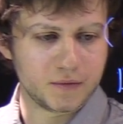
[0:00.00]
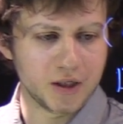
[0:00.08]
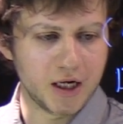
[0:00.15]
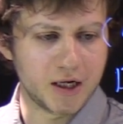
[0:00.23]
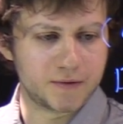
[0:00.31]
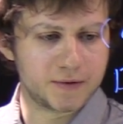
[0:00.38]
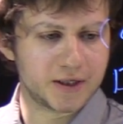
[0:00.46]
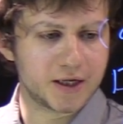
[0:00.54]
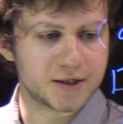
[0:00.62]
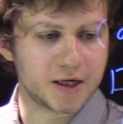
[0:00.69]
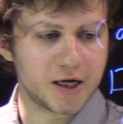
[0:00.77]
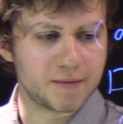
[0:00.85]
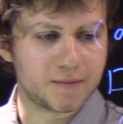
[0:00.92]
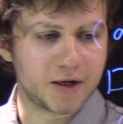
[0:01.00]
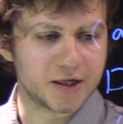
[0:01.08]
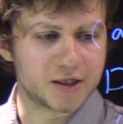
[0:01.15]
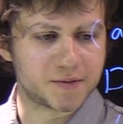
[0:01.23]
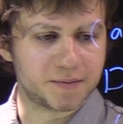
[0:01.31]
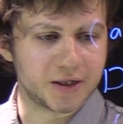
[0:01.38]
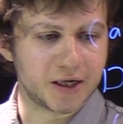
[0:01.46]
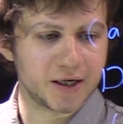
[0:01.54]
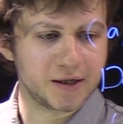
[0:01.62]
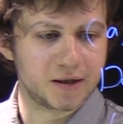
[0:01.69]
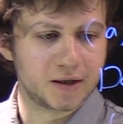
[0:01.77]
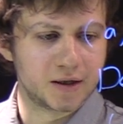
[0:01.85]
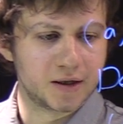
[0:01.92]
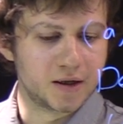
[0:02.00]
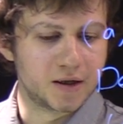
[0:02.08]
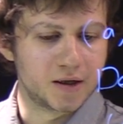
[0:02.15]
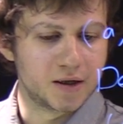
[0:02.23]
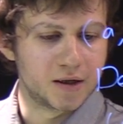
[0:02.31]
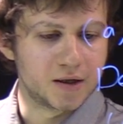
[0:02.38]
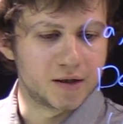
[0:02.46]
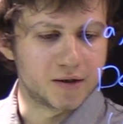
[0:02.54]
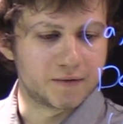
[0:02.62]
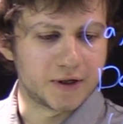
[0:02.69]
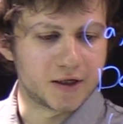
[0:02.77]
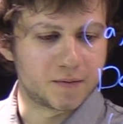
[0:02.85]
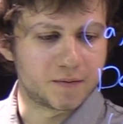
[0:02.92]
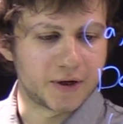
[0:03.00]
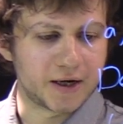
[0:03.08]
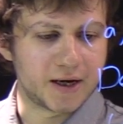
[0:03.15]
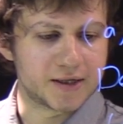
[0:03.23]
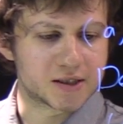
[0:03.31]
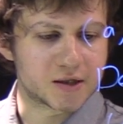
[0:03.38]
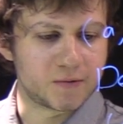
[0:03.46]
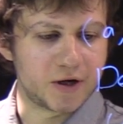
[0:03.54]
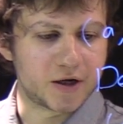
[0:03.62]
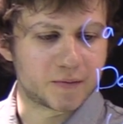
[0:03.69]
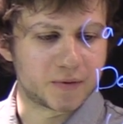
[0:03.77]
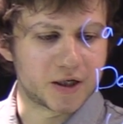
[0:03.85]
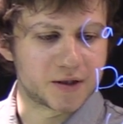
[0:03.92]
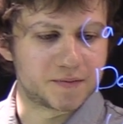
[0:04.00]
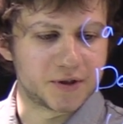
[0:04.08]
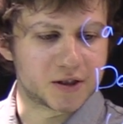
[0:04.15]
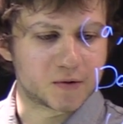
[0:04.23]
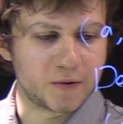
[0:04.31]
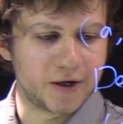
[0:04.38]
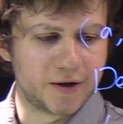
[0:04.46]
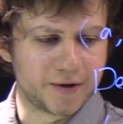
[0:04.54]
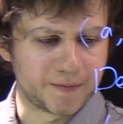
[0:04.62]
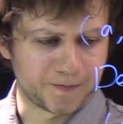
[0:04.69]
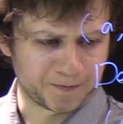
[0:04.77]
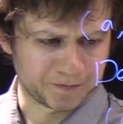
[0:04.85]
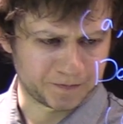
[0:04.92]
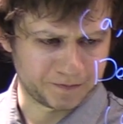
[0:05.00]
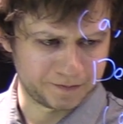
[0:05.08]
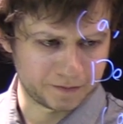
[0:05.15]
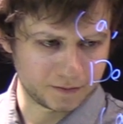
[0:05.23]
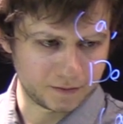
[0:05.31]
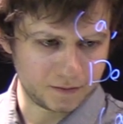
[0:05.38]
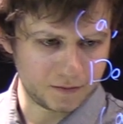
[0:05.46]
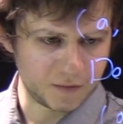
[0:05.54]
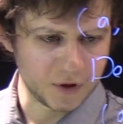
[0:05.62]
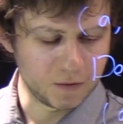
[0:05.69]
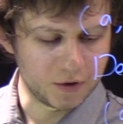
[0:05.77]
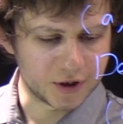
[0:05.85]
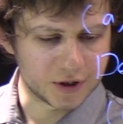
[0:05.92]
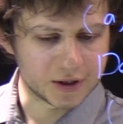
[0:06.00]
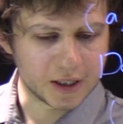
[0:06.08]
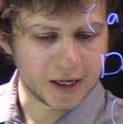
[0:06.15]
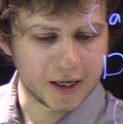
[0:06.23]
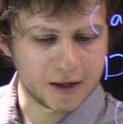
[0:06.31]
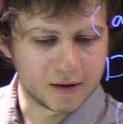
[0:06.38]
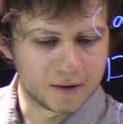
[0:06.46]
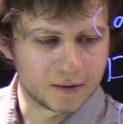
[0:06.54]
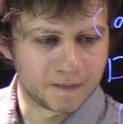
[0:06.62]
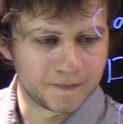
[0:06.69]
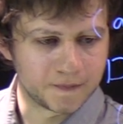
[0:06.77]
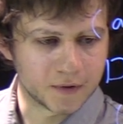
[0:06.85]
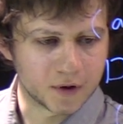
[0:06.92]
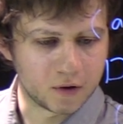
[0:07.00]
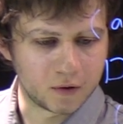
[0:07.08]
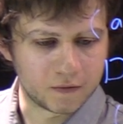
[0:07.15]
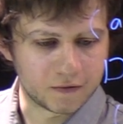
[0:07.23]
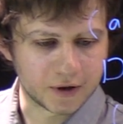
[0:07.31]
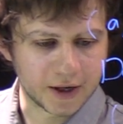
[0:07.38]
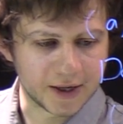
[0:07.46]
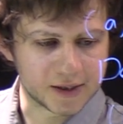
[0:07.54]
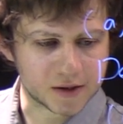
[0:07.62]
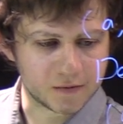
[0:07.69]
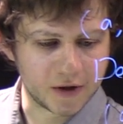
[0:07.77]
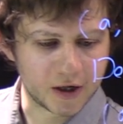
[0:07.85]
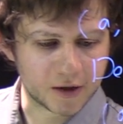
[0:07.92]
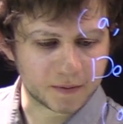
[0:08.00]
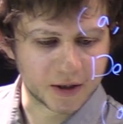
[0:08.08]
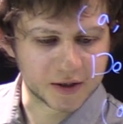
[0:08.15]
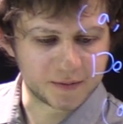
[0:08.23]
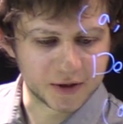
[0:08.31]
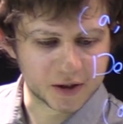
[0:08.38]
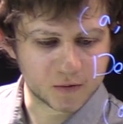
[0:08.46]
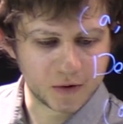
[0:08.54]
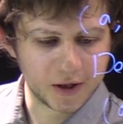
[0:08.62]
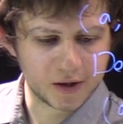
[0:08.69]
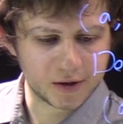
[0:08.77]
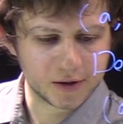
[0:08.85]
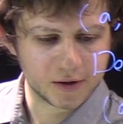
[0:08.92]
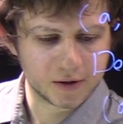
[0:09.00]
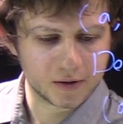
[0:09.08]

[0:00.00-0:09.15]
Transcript: and we get a minus bi divided by s squared plus b squared, which is a over a squared plus b squared